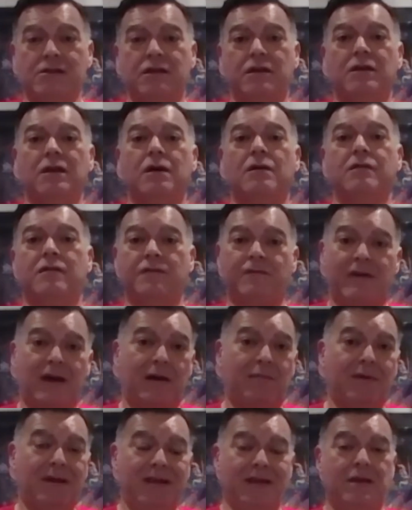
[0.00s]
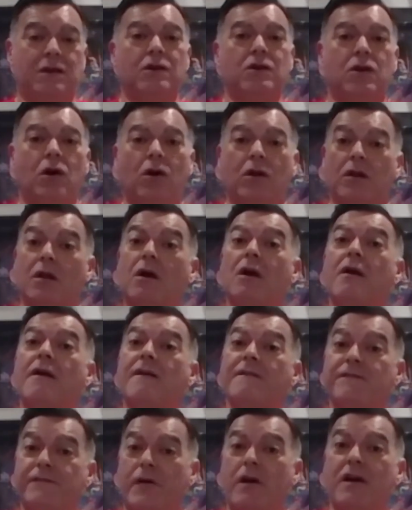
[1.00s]
you load the family, you're gone.
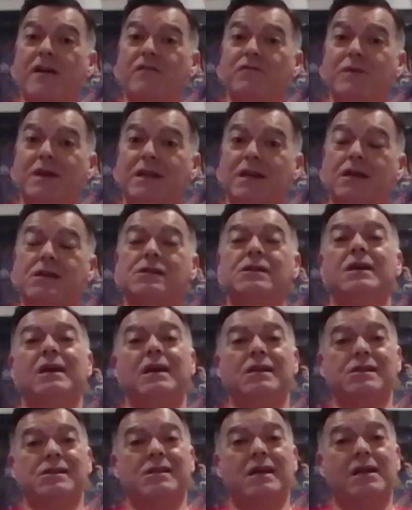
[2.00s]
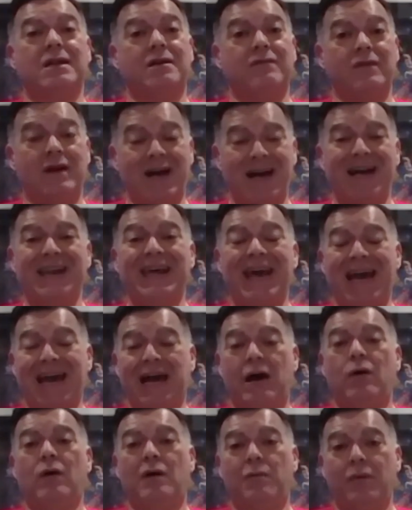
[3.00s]
5 minutes instead of an
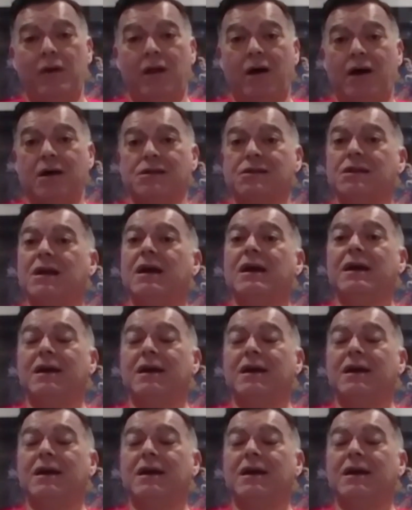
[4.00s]
hour plus.